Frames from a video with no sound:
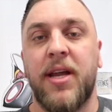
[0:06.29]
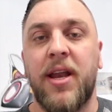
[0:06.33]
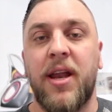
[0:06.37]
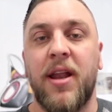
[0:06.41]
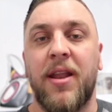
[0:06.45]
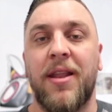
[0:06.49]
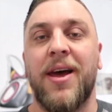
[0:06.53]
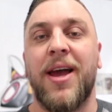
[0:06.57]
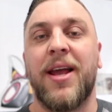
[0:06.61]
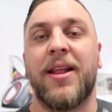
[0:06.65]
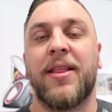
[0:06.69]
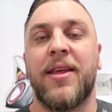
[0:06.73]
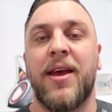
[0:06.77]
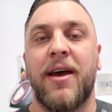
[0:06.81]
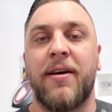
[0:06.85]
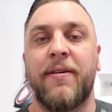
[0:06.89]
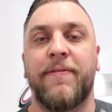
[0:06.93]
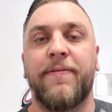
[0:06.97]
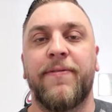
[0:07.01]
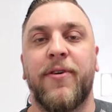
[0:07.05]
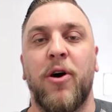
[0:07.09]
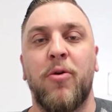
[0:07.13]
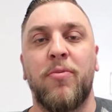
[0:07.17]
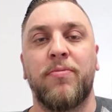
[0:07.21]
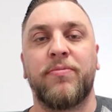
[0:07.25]
didn't like
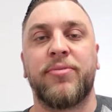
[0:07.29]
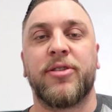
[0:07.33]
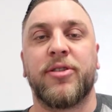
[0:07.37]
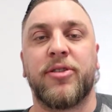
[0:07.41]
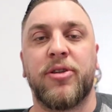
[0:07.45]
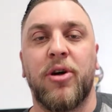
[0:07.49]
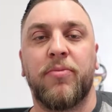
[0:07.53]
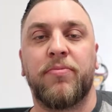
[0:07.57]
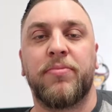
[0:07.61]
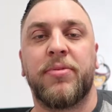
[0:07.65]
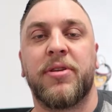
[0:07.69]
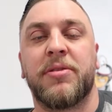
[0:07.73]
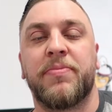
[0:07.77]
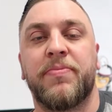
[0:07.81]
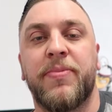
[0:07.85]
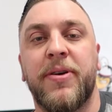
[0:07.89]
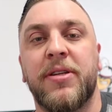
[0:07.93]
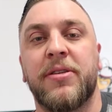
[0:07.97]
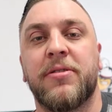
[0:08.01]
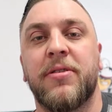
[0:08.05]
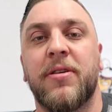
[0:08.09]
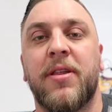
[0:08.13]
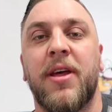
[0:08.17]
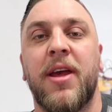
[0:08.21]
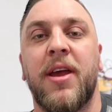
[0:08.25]
that foam soap
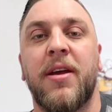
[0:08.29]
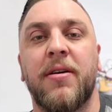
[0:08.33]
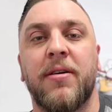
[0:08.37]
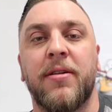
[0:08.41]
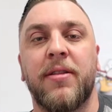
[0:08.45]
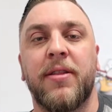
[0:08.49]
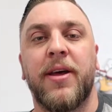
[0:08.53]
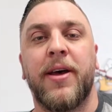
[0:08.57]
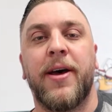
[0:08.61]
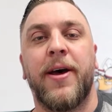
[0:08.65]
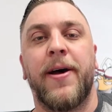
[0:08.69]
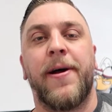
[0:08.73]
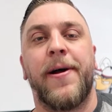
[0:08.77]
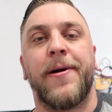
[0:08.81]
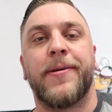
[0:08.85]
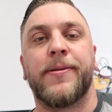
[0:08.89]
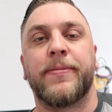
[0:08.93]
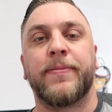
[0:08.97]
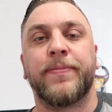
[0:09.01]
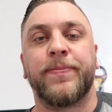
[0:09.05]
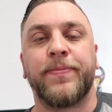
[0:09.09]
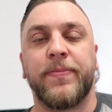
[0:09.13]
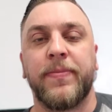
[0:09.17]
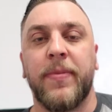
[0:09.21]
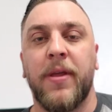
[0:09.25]
dispenser thing on
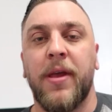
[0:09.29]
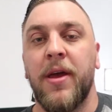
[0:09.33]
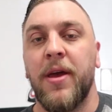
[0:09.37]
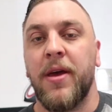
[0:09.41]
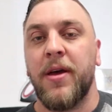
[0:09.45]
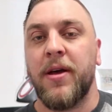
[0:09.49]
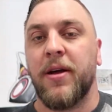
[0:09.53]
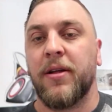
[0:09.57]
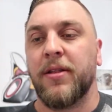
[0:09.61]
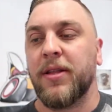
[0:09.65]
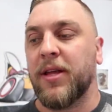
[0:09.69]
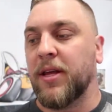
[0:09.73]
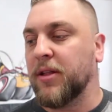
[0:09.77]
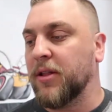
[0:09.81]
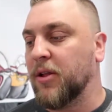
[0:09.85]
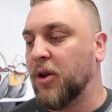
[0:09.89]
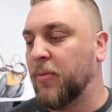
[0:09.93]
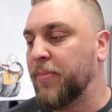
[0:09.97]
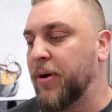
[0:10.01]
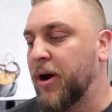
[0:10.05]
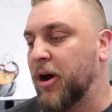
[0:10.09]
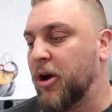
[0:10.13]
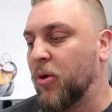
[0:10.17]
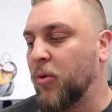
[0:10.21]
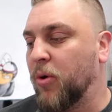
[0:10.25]
that little
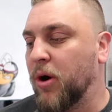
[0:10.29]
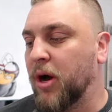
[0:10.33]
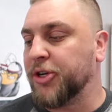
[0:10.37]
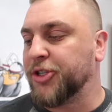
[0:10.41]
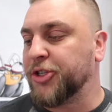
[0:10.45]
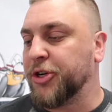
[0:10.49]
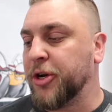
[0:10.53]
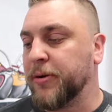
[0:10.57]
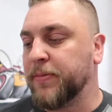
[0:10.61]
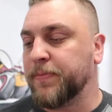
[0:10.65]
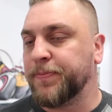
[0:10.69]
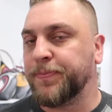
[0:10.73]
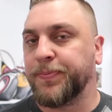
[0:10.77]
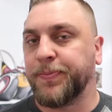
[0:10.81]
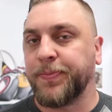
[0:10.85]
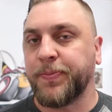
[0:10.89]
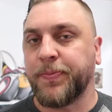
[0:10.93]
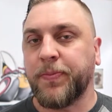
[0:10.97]
power washer,